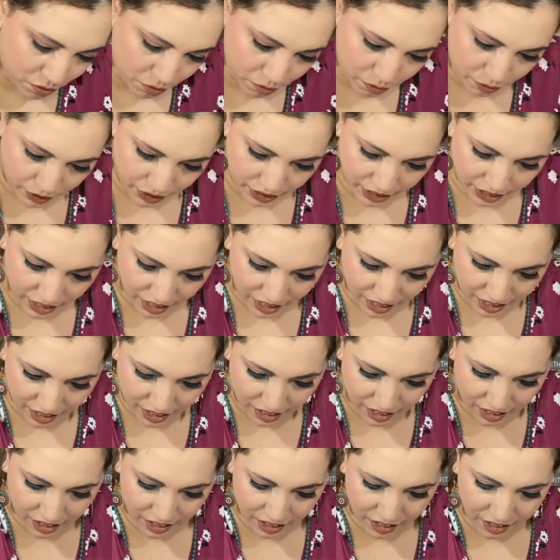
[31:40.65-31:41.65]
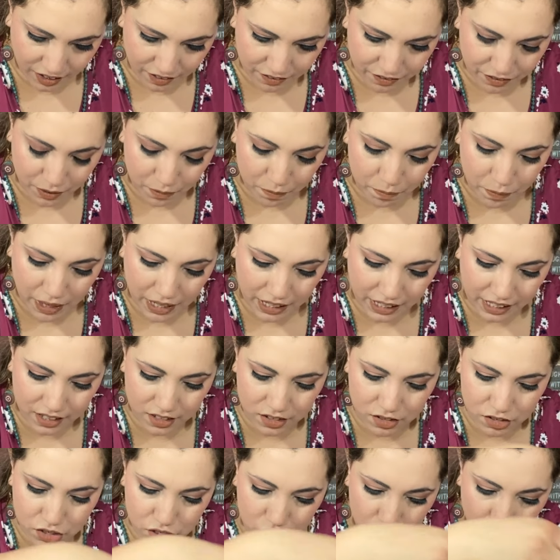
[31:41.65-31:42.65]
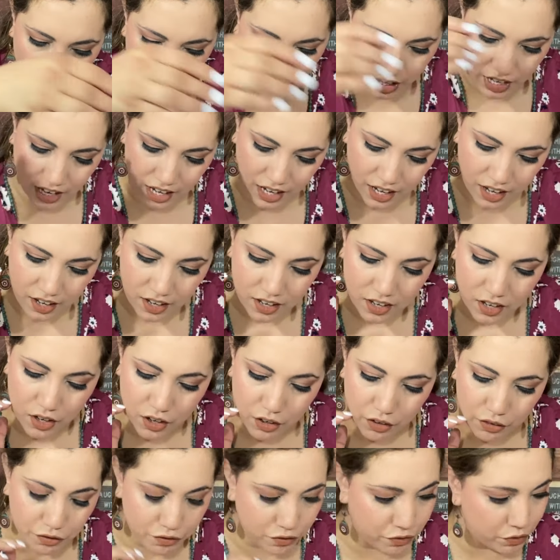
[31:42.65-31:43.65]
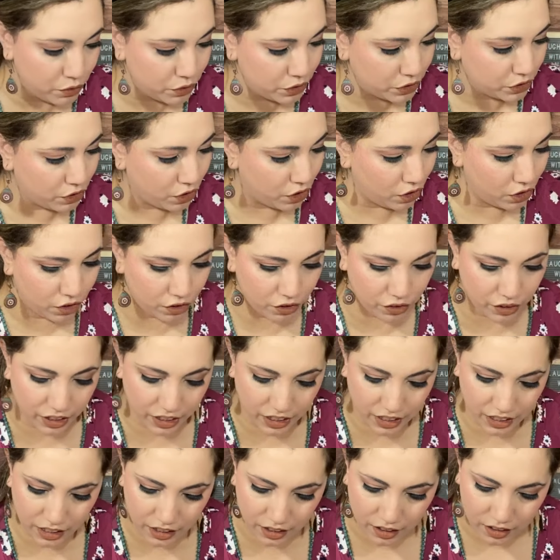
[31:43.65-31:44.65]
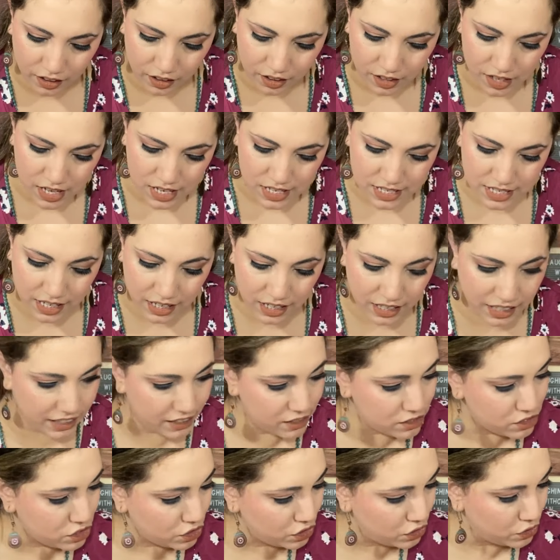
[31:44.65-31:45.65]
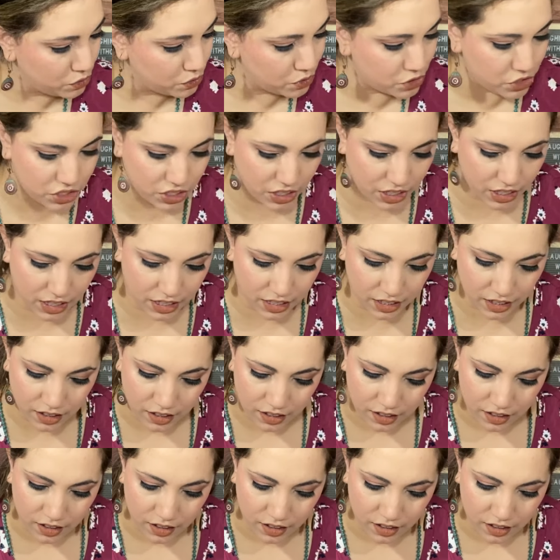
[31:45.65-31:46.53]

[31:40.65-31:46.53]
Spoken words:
We have baking soda, food coloring, saline solution,